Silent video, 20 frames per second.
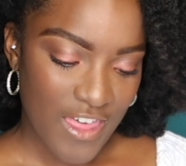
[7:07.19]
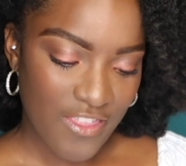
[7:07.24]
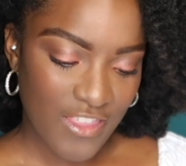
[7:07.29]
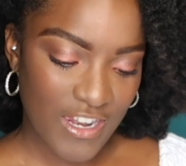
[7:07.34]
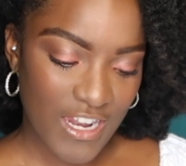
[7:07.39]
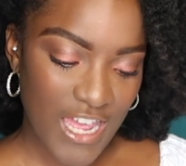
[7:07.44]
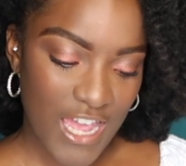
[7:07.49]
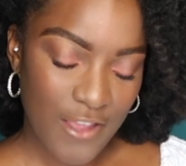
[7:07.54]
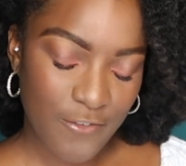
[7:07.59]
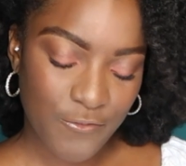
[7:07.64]

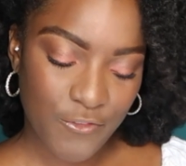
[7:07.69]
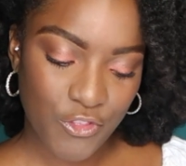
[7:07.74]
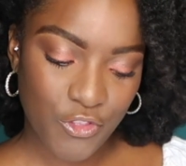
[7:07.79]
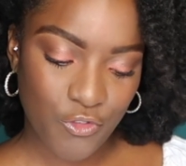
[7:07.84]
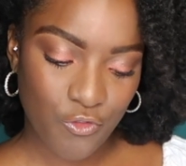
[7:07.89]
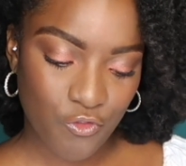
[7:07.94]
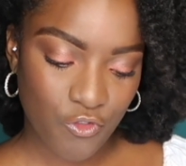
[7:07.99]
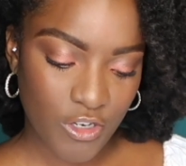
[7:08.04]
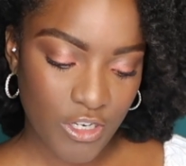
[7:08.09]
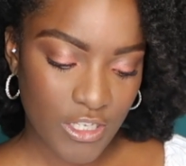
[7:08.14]
Then I have
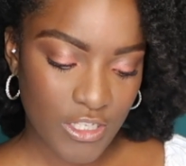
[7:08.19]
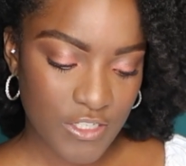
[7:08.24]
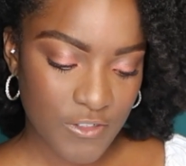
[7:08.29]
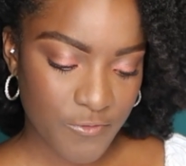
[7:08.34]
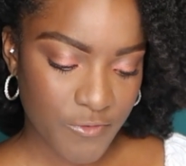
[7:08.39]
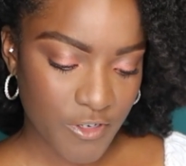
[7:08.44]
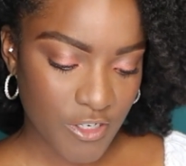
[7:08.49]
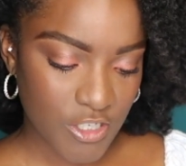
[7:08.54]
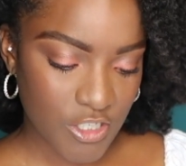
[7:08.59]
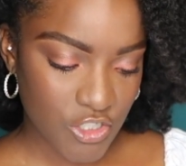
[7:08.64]
3
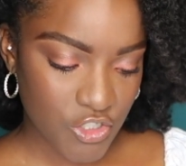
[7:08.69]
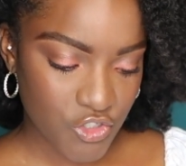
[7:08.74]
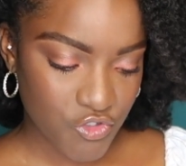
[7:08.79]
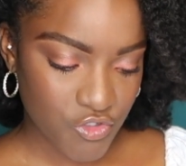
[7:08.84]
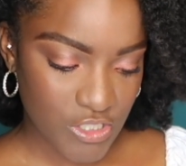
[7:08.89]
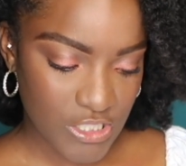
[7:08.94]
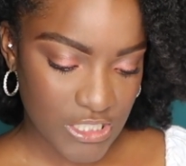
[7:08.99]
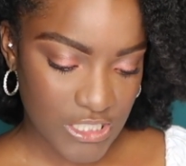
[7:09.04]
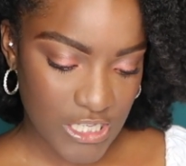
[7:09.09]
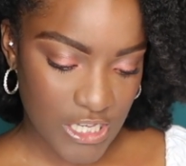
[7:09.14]
different
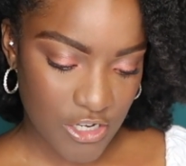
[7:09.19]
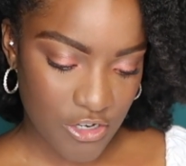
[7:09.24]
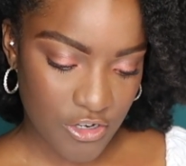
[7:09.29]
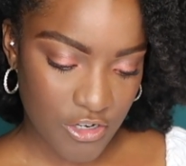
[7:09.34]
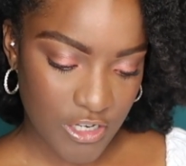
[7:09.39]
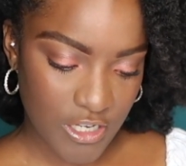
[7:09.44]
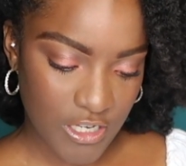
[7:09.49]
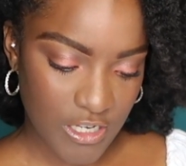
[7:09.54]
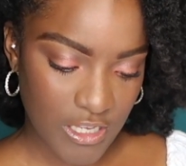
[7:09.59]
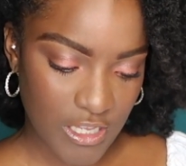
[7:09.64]
countries that
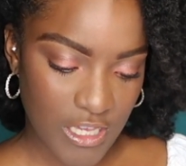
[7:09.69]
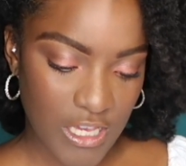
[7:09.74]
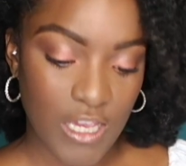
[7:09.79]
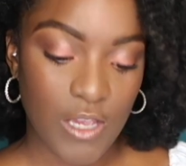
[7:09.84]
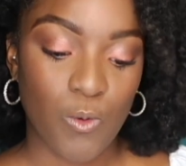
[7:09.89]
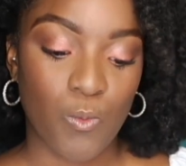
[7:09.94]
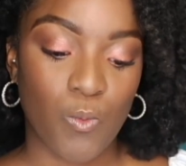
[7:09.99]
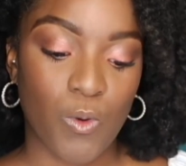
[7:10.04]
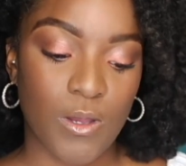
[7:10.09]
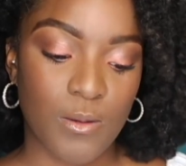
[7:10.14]
are hitting
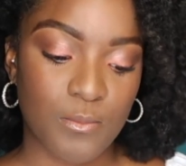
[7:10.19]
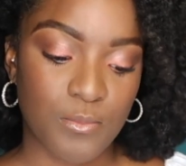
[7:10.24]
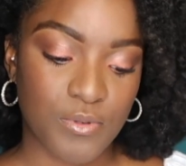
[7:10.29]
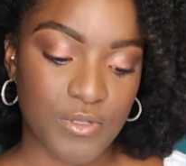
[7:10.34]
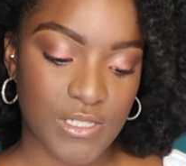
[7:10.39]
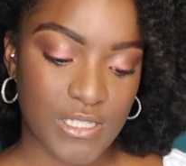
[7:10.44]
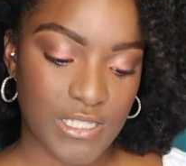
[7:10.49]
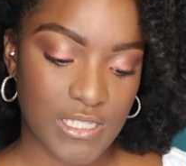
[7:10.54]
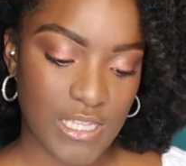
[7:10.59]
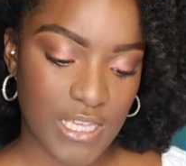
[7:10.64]
at
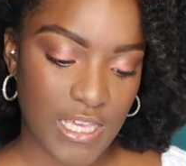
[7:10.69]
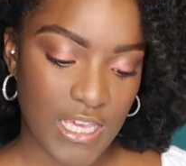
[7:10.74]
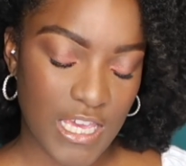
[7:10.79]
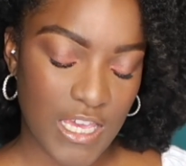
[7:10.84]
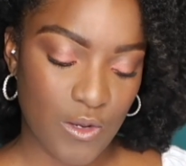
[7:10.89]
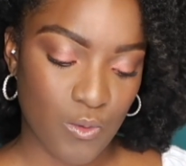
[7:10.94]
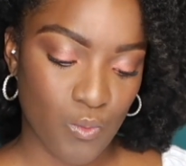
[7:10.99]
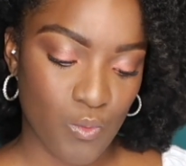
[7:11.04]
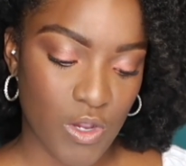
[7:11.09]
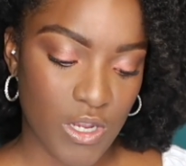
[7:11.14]
1%,
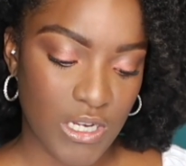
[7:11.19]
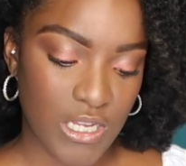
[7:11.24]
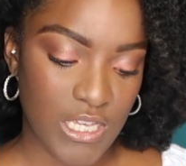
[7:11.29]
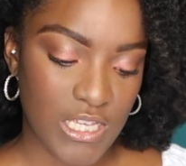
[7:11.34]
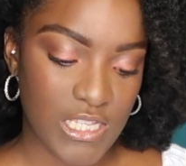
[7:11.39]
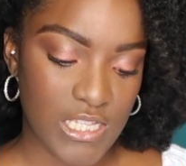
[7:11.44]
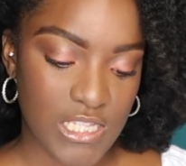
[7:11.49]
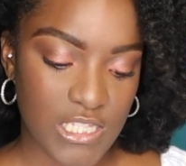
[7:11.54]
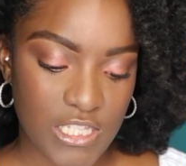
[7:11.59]
and one is